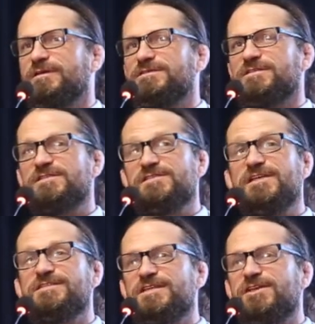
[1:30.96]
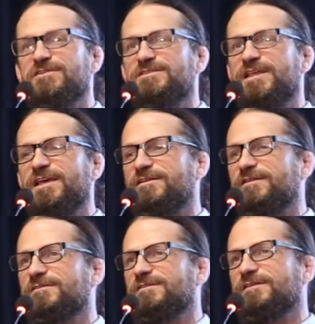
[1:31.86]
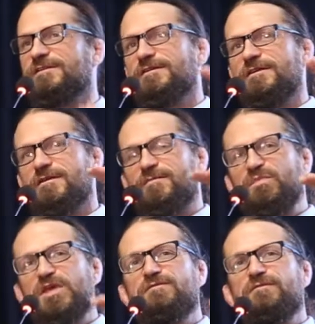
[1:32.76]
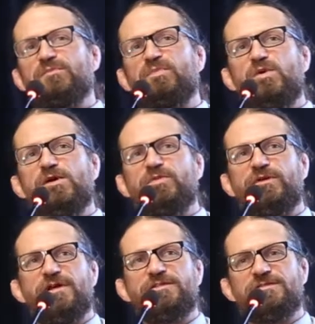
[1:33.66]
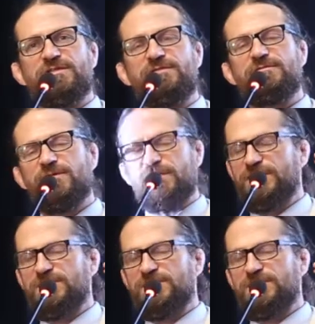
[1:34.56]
Just 60 years later, beef and pork consumption